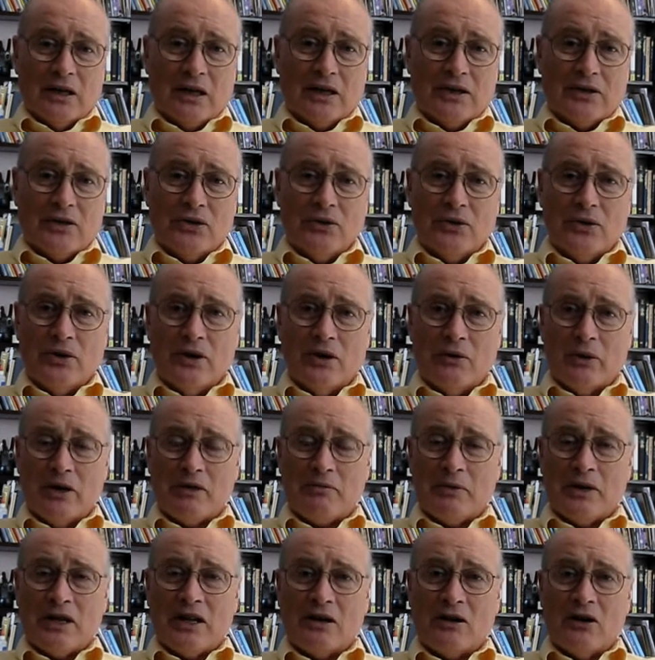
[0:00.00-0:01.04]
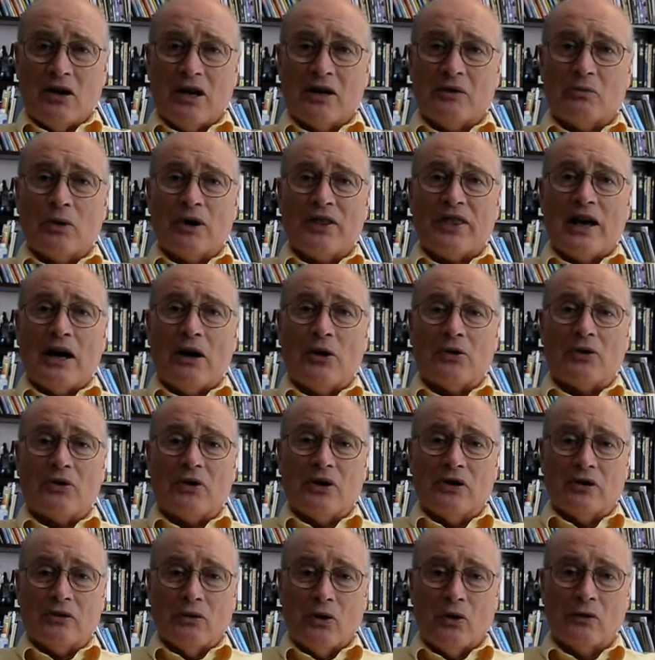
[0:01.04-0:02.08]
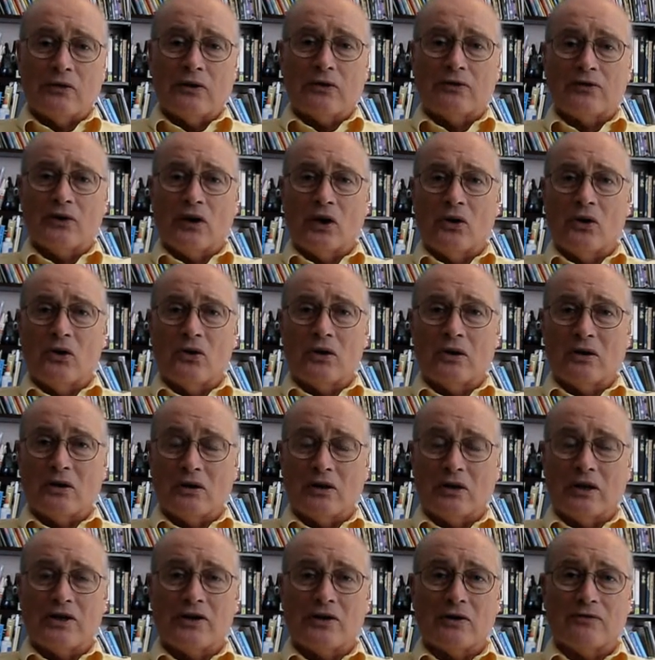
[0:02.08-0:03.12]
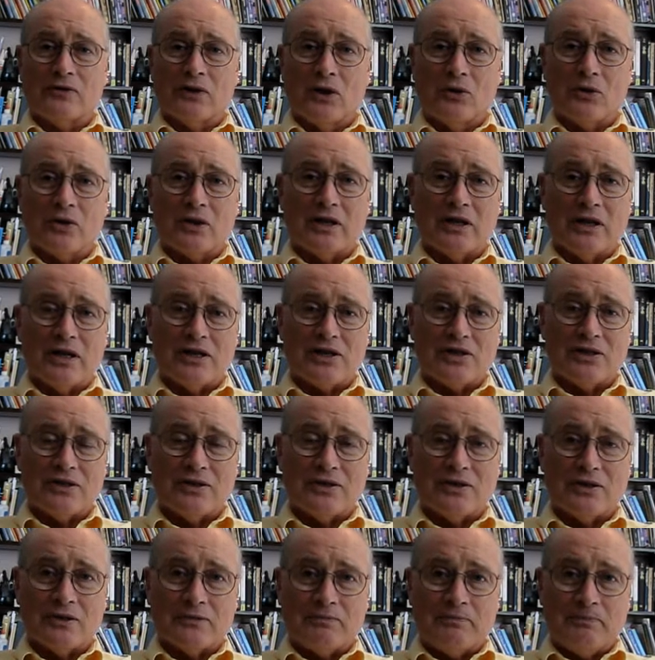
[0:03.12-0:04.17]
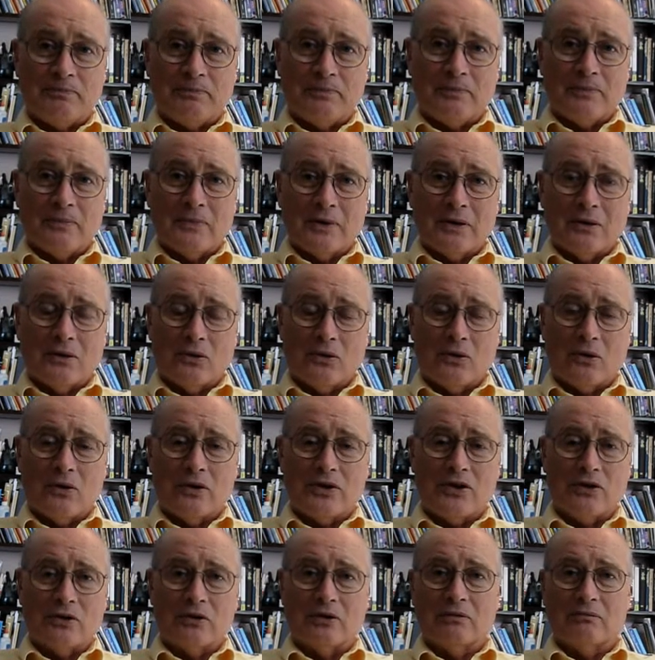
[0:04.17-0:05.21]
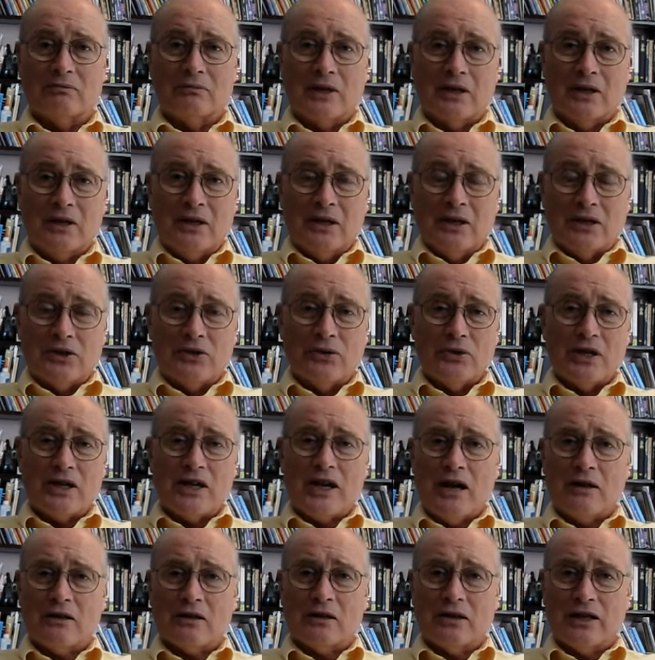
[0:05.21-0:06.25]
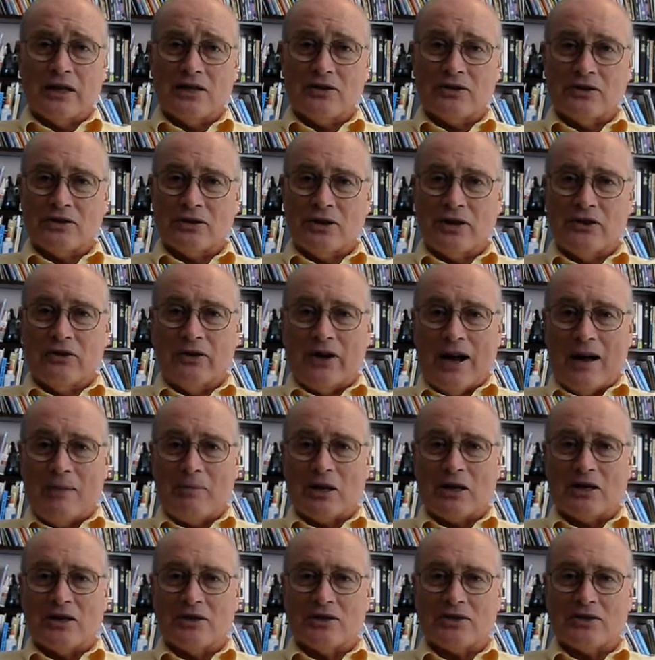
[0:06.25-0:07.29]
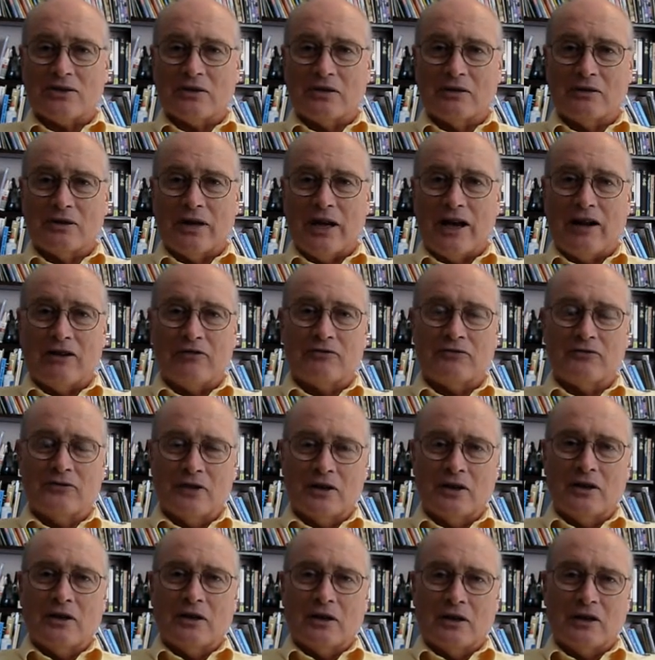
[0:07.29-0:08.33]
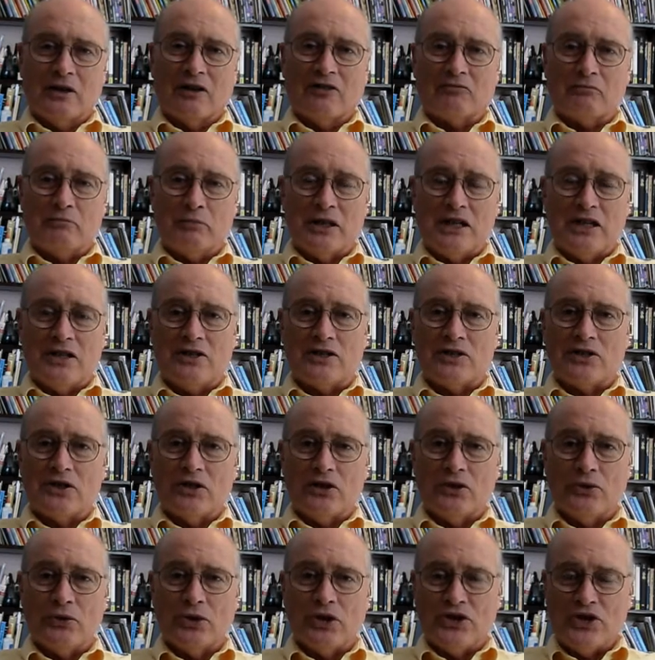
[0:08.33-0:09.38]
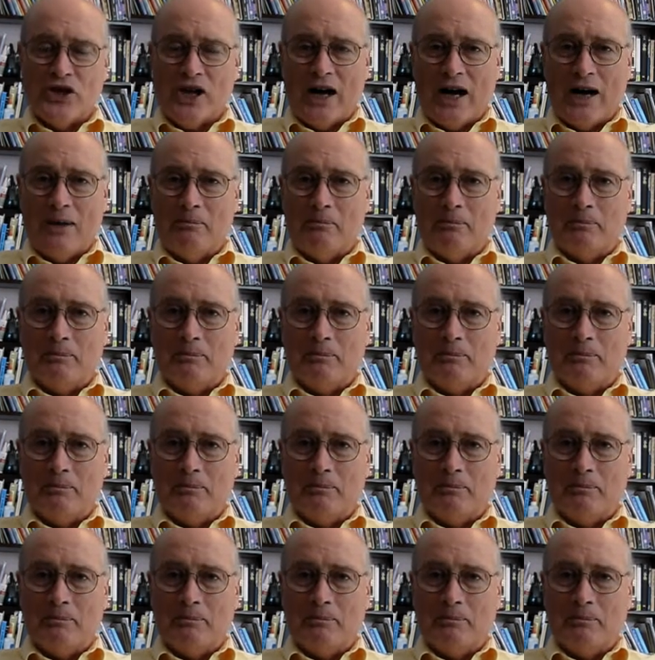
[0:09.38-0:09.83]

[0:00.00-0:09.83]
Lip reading: do the arithmetic on without overflow or underflow conditions. Or you can do the calculations on your abacus and have enough beads to do the job.